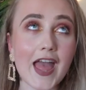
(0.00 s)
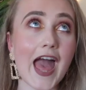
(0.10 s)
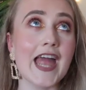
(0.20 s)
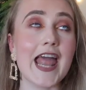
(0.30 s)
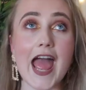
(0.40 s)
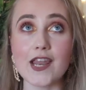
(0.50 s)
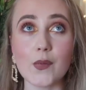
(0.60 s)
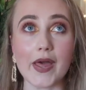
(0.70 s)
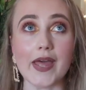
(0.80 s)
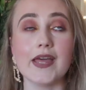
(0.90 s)
And
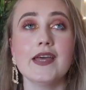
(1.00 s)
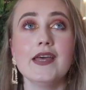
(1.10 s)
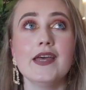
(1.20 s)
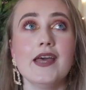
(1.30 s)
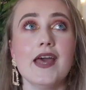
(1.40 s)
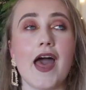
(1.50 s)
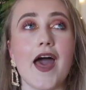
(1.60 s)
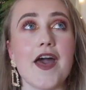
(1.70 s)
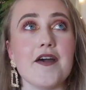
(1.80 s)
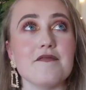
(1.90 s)
anyway,
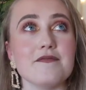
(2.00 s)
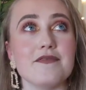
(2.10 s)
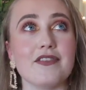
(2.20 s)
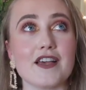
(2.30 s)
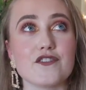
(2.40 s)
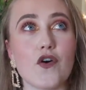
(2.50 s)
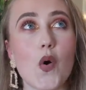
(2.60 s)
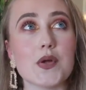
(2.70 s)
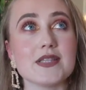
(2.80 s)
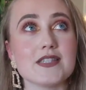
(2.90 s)
flash
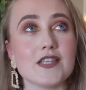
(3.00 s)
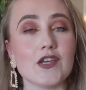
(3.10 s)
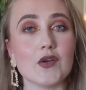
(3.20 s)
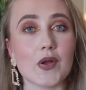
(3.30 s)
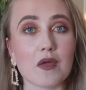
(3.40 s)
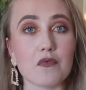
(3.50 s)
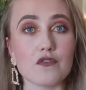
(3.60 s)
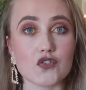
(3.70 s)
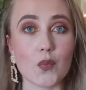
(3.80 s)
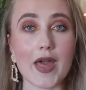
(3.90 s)
forwards to when I
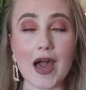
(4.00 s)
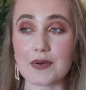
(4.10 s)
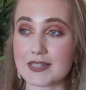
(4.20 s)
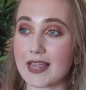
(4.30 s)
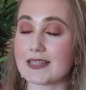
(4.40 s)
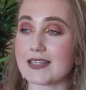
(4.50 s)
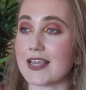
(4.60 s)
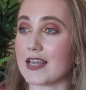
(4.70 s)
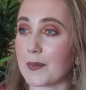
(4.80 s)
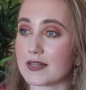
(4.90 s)
moved away, I was
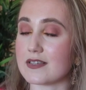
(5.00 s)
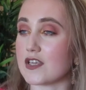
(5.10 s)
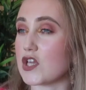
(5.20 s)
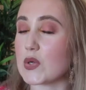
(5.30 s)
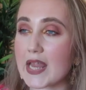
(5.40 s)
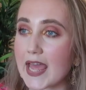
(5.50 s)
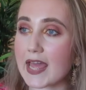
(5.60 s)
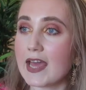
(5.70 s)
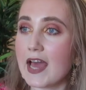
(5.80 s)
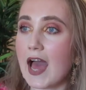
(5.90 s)
18, I went to
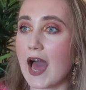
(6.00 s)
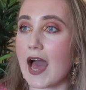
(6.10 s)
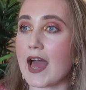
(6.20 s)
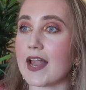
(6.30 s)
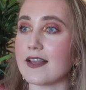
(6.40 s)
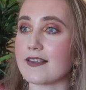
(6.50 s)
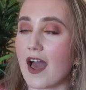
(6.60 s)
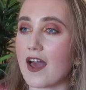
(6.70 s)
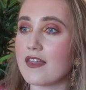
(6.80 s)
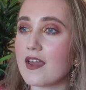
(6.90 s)
uni, and
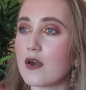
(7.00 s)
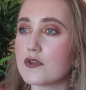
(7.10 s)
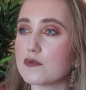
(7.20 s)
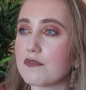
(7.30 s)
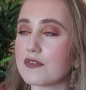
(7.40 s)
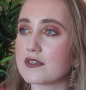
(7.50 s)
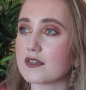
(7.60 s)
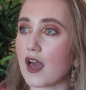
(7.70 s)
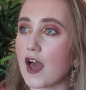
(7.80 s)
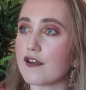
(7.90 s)
I think I was with this
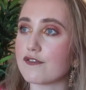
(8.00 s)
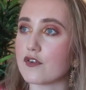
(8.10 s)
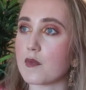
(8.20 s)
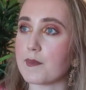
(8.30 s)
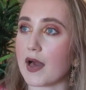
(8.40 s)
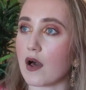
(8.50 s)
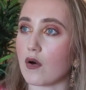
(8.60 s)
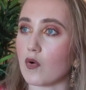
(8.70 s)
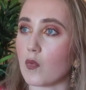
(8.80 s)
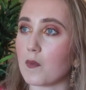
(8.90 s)
guy for
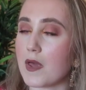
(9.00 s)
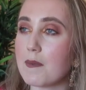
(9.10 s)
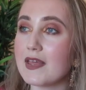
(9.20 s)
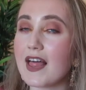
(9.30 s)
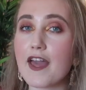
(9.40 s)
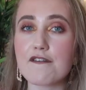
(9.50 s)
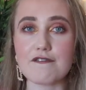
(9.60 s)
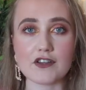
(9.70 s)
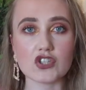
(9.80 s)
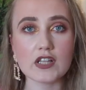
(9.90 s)
about, maybe like
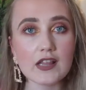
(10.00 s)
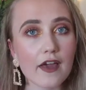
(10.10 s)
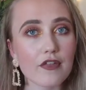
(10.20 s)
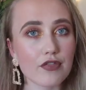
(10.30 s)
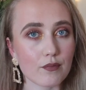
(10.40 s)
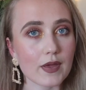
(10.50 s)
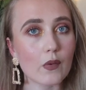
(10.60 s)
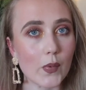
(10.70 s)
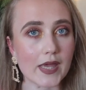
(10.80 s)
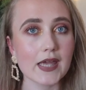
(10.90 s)
officially like
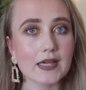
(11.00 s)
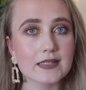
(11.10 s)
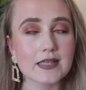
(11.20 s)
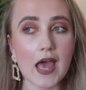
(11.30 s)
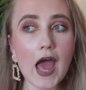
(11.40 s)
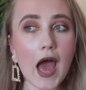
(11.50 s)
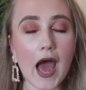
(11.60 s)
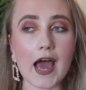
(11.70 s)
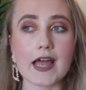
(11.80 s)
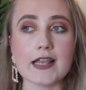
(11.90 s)
3 weeks,
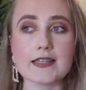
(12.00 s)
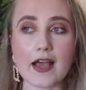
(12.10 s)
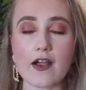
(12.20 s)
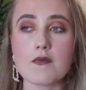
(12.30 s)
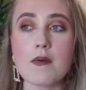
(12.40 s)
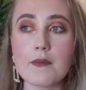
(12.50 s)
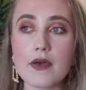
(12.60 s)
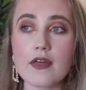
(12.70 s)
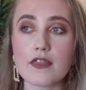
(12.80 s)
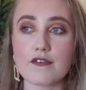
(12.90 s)
and I
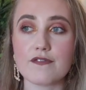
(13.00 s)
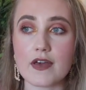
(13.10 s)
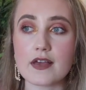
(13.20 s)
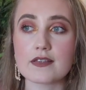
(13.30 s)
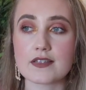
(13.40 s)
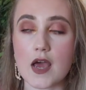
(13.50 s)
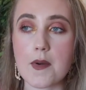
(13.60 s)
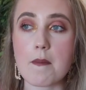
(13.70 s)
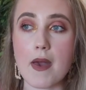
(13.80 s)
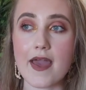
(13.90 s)
remember the first time
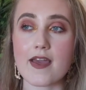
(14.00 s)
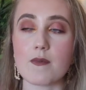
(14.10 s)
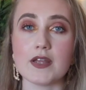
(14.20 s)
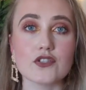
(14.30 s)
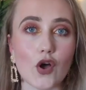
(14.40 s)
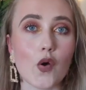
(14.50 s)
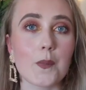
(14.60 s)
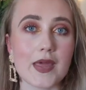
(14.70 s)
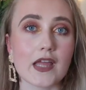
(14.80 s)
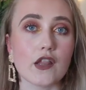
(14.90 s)
I met him, he
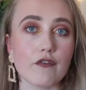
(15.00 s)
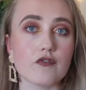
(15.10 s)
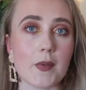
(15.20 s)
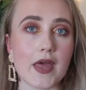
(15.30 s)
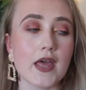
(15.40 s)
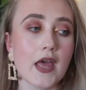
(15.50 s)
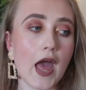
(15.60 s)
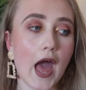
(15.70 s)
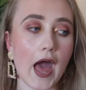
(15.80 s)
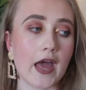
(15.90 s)
told me he loved me,
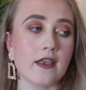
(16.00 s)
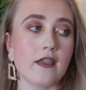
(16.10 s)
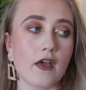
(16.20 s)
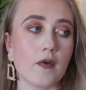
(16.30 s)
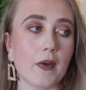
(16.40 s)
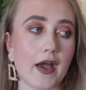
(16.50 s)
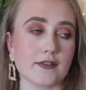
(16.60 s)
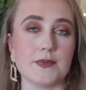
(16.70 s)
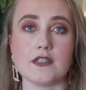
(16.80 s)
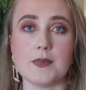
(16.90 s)
and
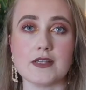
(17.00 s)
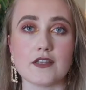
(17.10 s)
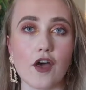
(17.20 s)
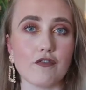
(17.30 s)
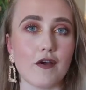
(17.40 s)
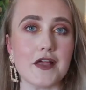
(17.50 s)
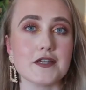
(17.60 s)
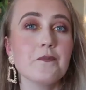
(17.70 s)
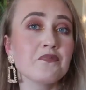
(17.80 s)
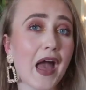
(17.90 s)
asked me to be his
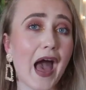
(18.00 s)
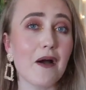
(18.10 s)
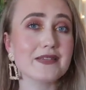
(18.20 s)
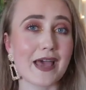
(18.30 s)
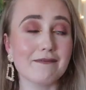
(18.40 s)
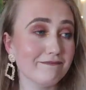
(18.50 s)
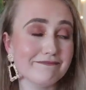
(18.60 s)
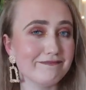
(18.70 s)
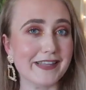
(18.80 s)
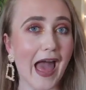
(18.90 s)
girlfriend. I was like,
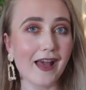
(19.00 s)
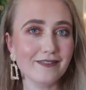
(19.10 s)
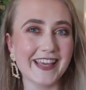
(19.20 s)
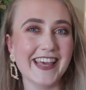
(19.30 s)
yeah.